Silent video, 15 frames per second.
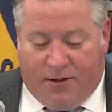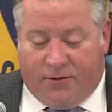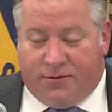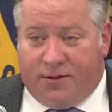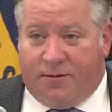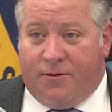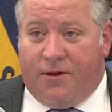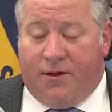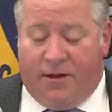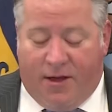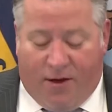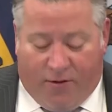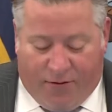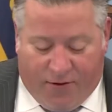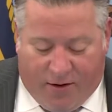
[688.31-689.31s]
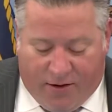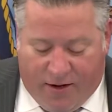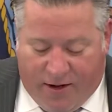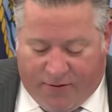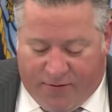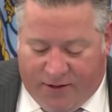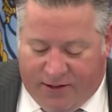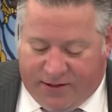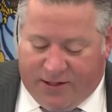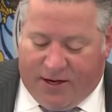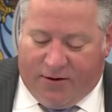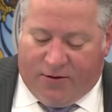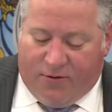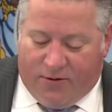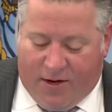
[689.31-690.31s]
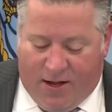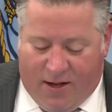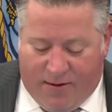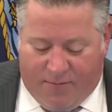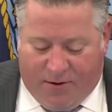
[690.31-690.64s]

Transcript: some of the health inequities that are going on.